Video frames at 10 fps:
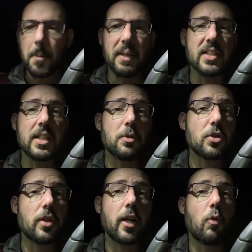because that
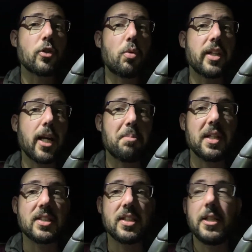was only a 120 amp
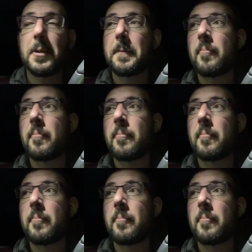ESC,